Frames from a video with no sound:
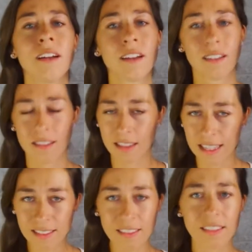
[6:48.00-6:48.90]

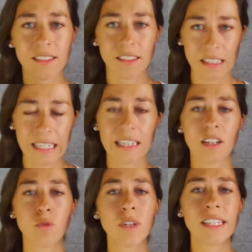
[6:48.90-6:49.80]
then
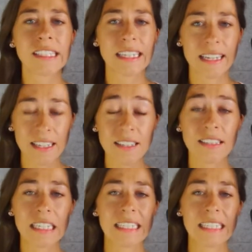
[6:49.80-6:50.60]
include it as